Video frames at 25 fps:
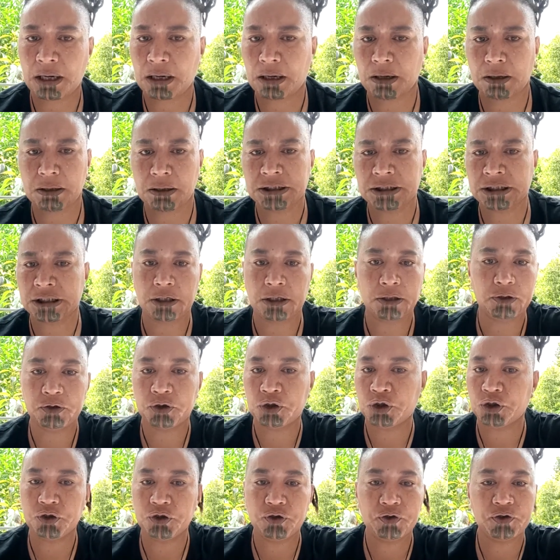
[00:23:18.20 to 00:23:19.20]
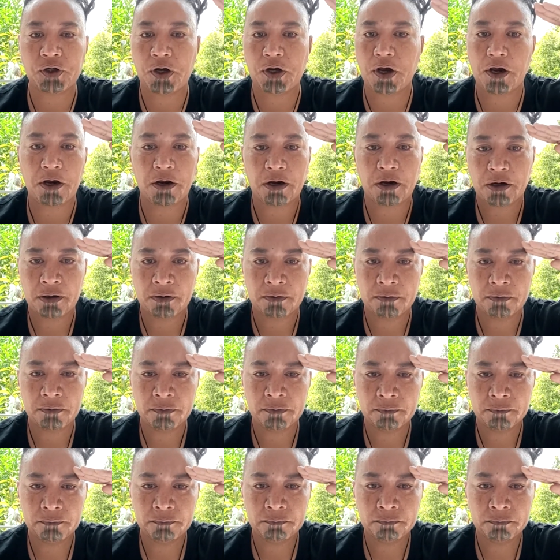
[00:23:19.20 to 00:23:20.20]
And I salute you, sir.
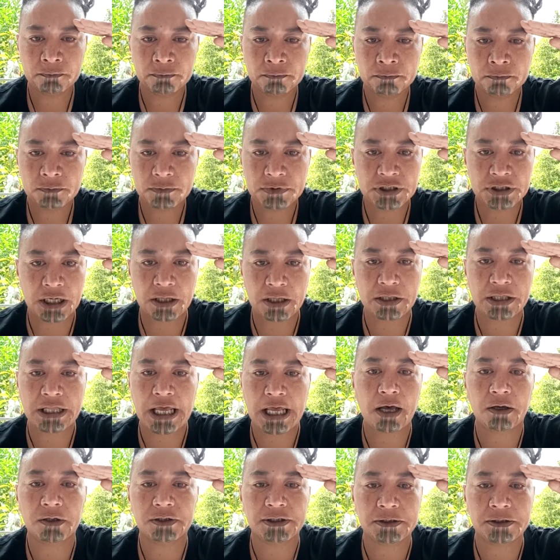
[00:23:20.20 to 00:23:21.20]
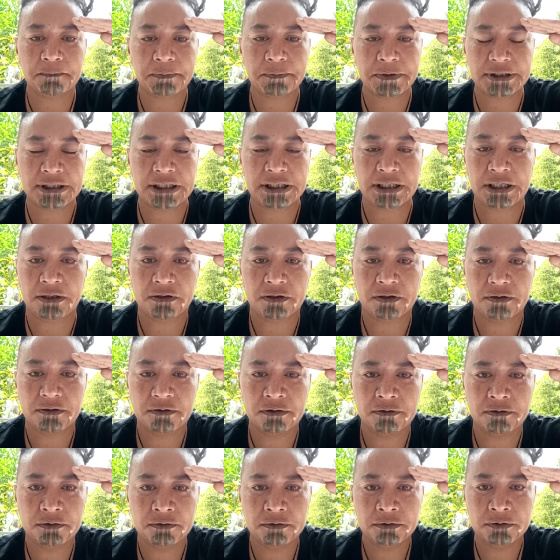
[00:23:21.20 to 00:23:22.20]
10,000%.
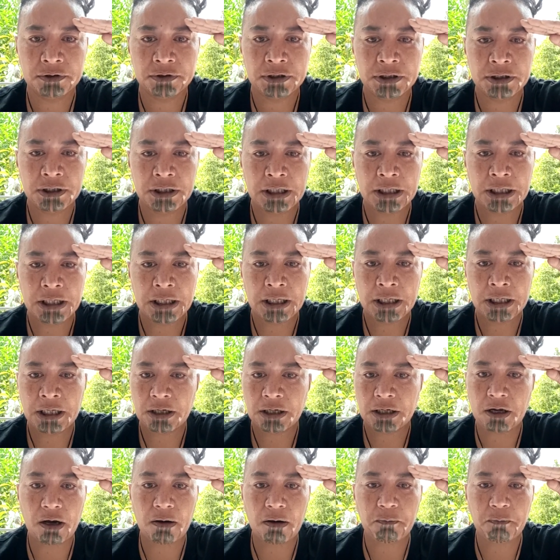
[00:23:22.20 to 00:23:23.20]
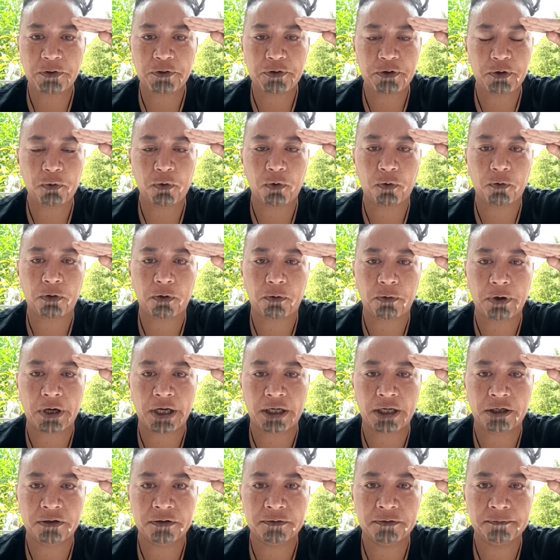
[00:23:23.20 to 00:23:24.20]
Now I'm with you all the
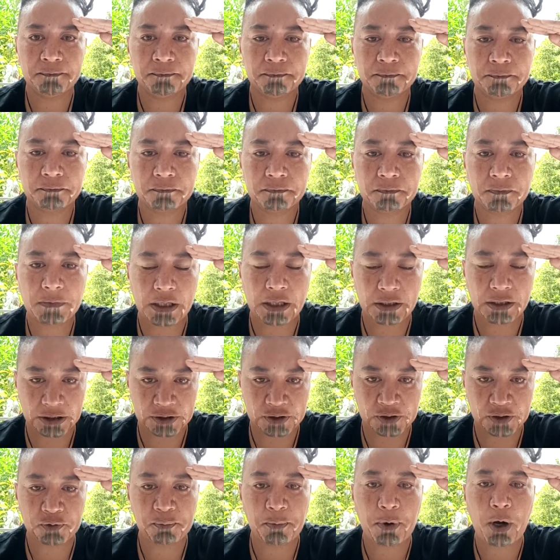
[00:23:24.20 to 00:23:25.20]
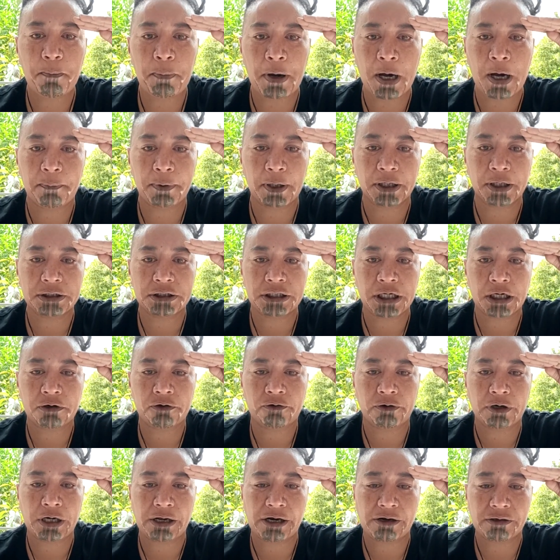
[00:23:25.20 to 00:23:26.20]
way. And this is my public
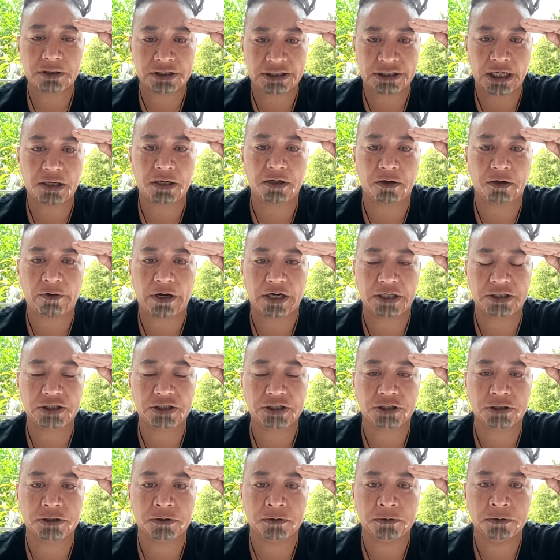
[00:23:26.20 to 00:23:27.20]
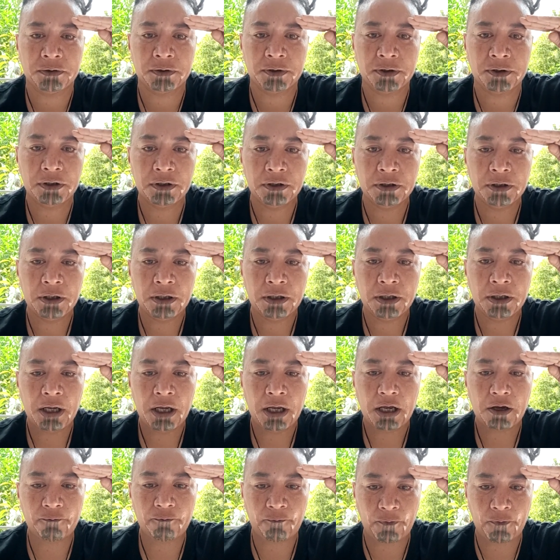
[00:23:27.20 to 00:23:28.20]
declaration
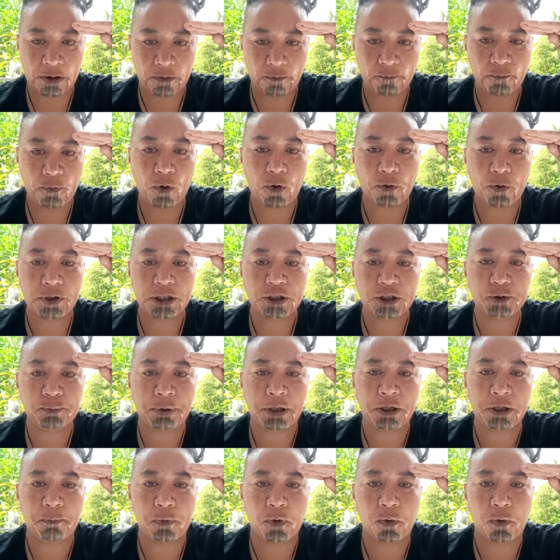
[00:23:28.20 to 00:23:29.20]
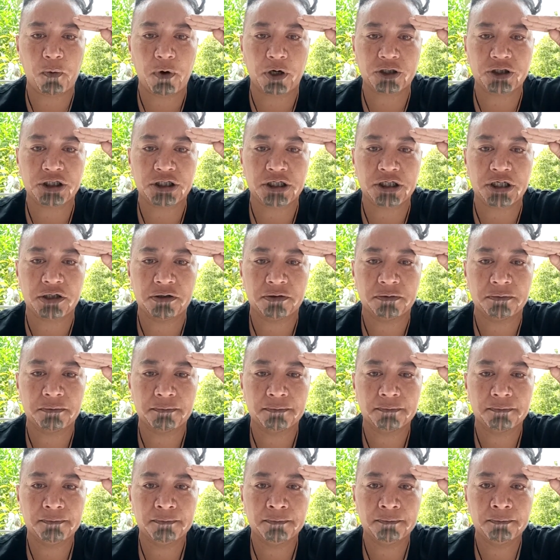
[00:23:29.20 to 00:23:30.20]
in front of all these people watching.
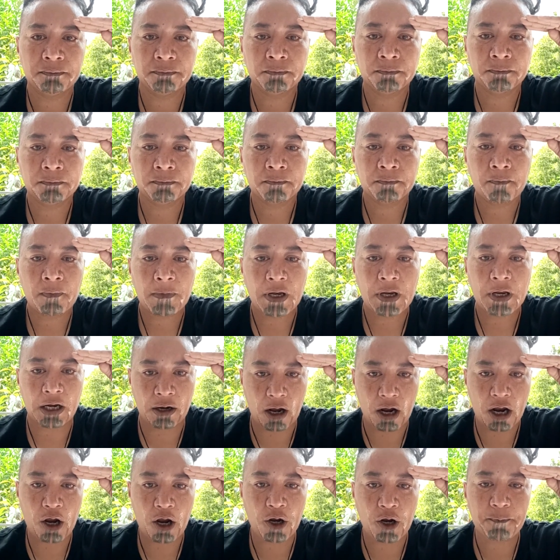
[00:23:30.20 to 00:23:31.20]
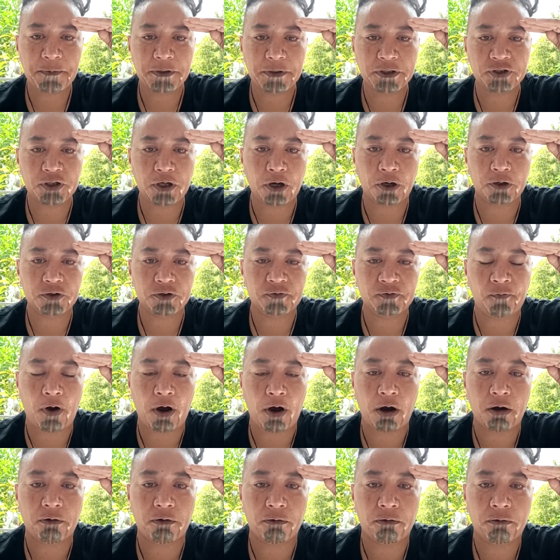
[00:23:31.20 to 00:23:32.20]
And I hope this goes
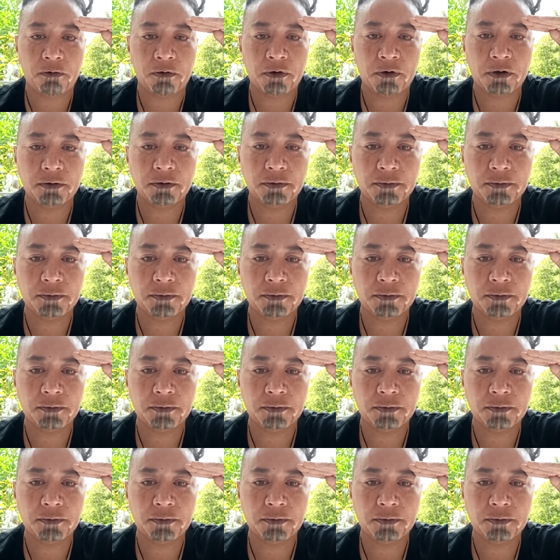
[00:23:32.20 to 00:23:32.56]
viral.